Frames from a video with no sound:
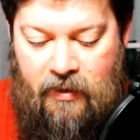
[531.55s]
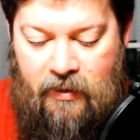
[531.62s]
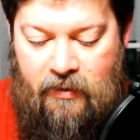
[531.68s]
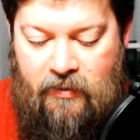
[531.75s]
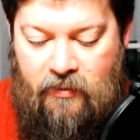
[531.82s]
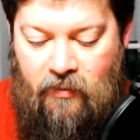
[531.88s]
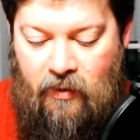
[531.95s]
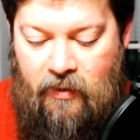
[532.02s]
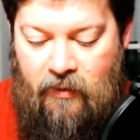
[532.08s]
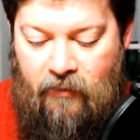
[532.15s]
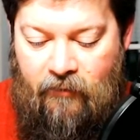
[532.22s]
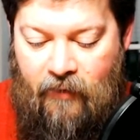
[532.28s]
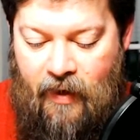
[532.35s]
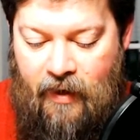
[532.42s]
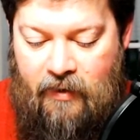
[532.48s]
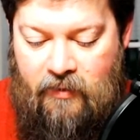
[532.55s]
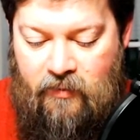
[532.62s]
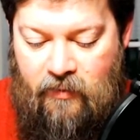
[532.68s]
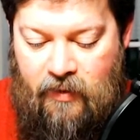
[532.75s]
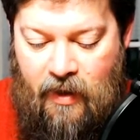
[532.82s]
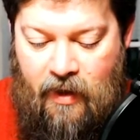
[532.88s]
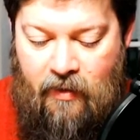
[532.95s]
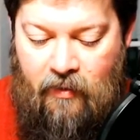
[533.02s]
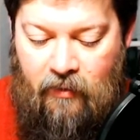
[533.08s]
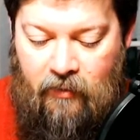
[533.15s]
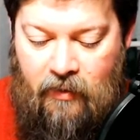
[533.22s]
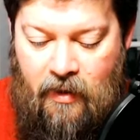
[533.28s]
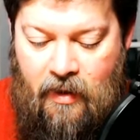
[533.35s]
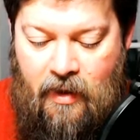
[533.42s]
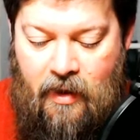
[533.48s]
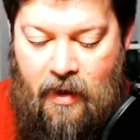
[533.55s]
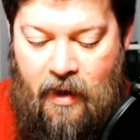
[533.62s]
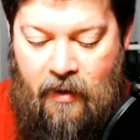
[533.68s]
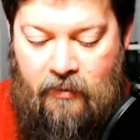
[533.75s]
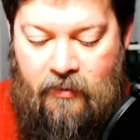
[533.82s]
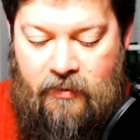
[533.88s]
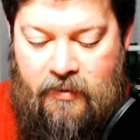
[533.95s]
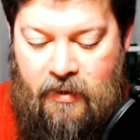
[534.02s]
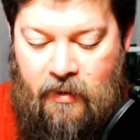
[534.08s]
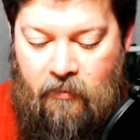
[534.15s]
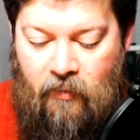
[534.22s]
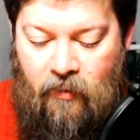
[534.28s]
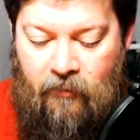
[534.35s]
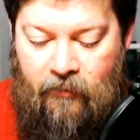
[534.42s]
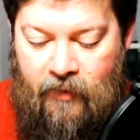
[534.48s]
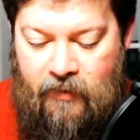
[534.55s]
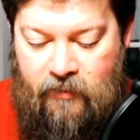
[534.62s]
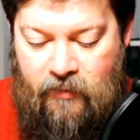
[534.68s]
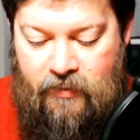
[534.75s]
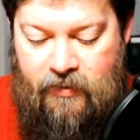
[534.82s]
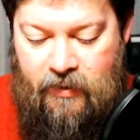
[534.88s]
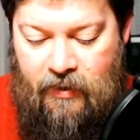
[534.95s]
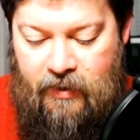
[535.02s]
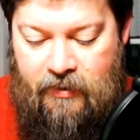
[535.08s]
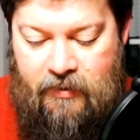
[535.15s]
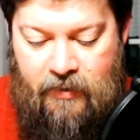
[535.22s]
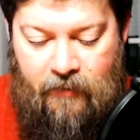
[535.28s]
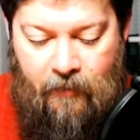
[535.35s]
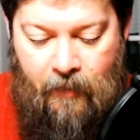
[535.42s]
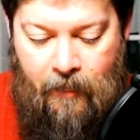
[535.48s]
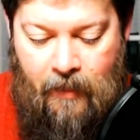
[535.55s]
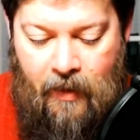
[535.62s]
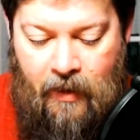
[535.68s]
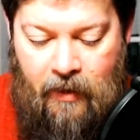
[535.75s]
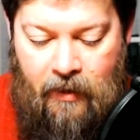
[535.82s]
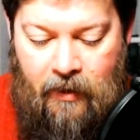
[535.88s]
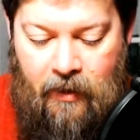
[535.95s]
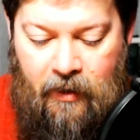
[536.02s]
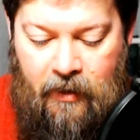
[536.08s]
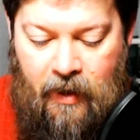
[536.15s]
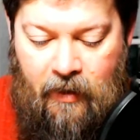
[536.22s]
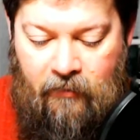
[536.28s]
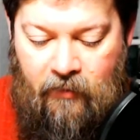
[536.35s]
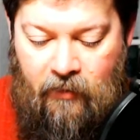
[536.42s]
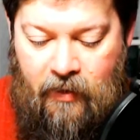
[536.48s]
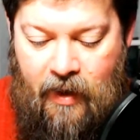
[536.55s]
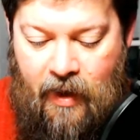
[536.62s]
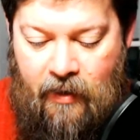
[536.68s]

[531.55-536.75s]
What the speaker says: He destroyed their vines with hail, and their sycamore figs with sleet. He gave over